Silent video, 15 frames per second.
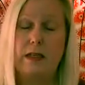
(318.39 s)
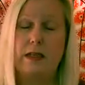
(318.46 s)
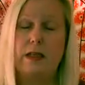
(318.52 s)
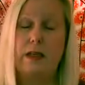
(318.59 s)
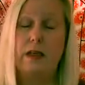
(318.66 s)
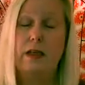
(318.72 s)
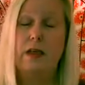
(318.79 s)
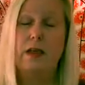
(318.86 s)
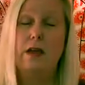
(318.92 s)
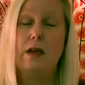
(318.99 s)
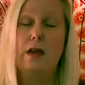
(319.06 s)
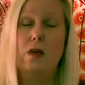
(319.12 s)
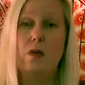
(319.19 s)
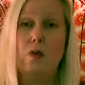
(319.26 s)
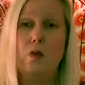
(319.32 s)
And
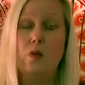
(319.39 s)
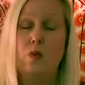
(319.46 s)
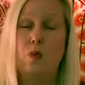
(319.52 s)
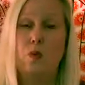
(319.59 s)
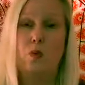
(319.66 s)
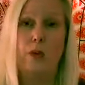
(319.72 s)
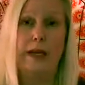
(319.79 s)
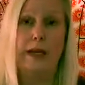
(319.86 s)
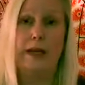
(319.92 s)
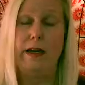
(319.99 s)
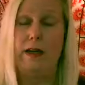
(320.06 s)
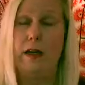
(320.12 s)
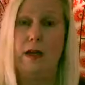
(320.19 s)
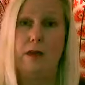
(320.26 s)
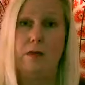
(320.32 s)

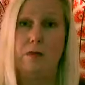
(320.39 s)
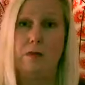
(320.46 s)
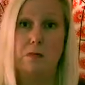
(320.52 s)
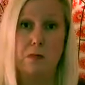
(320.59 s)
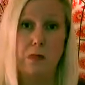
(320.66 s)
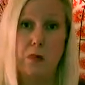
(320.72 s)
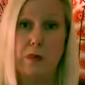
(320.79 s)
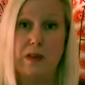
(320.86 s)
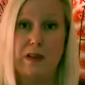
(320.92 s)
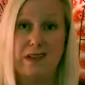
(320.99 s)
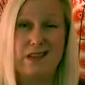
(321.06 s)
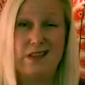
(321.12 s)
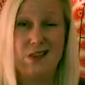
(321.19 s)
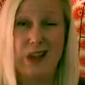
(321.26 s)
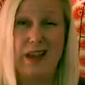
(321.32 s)
we
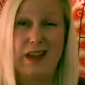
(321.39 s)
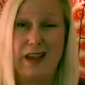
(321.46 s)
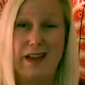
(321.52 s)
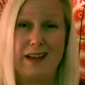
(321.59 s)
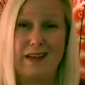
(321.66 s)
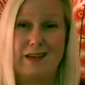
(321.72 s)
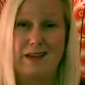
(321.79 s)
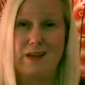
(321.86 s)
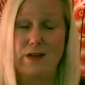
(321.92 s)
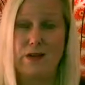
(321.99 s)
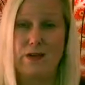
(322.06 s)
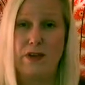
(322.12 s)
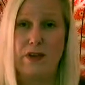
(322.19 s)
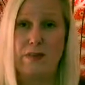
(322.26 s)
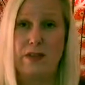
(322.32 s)
realized, okay, I guess in
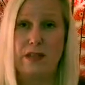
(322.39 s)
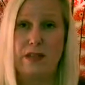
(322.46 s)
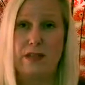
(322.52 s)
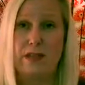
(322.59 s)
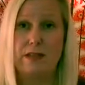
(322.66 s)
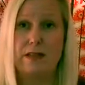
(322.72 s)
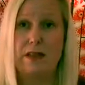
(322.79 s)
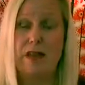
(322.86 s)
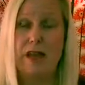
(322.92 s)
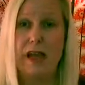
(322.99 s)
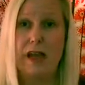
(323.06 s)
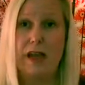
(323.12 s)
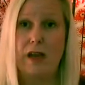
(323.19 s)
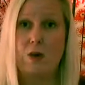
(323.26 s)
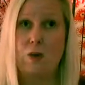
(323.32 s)
our family this is a
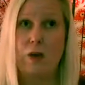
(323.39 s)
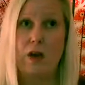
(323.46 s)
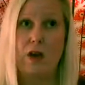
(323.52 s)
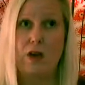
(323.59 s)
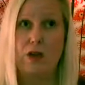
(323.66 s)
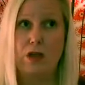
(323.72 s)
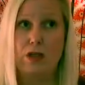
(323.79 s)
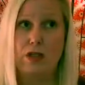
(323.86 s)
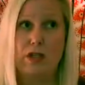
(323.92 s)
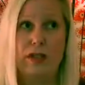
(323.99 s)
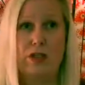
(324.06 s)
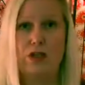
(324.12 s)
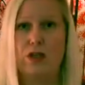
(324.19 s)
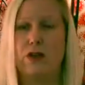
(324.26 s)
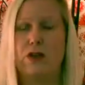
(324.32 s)
thing. And we all looked at
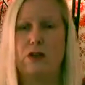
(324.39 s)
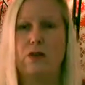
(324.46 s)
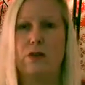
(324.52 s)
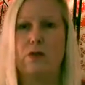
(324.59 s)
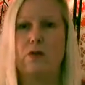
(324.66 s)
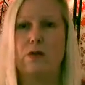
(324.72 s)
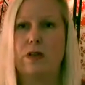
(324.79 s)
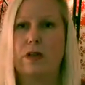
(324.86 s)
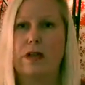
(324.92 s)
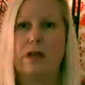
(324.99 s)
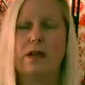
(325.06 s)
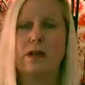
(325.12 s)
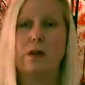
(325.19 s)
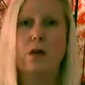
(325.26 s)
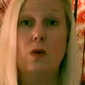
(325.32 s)
each other and we're
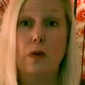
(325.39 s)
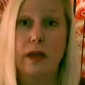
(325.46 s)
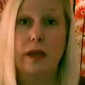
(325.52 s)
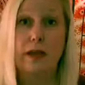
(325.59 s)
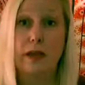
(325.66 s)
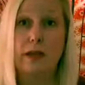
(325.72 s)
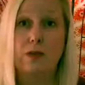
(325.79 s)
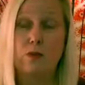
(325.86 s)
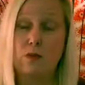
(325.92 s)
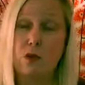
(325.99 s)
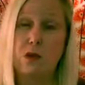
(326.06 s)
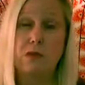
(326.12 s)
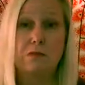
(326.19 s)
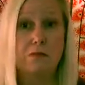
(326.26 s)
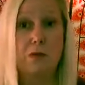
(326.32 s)
like, okay, and
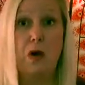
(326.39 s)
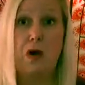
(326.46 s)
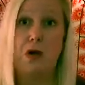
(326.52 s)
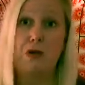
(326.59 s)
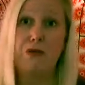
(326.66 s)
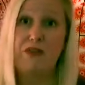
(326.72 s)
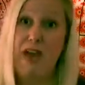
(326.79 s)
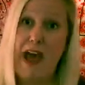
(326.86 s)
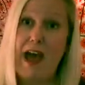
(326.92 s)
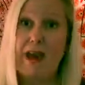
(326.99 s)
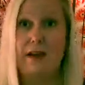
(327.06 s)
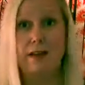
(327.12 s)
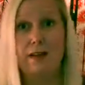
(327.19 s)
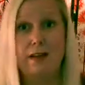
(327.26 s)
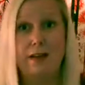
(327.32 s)
we're all
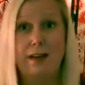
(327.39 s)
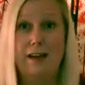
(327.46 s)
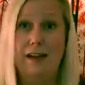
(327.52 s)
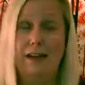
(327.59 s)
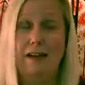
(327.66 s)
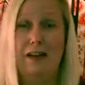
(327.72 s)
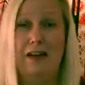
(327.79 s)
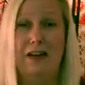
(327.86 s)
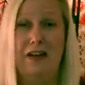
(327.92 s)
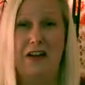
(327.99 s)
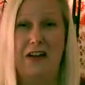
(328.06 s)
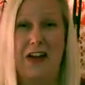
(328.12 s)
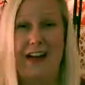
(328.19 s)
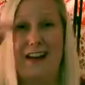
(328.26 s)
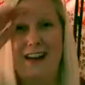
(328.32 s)
fat.
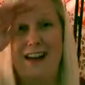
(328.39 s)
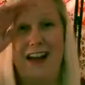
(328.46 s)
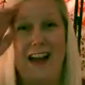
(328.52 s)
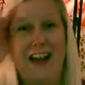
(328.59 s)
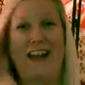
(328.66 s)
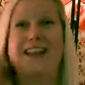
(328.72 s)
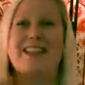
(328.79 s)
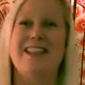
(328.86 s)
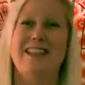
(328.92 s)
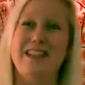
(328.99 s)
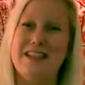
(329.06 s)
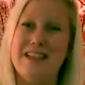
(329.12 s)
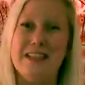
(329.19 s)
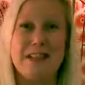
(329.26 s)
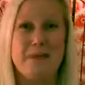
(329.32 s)
And I guess
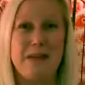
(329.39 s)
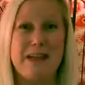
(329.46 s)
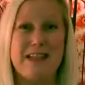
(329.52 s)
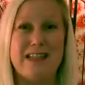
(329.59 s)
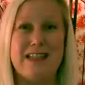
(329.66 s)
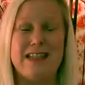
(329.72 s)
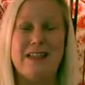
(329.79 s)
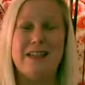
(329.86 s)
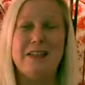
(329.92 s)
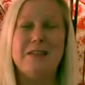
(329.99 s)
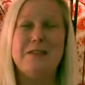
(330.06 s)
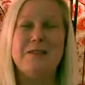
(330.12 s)
this explains it.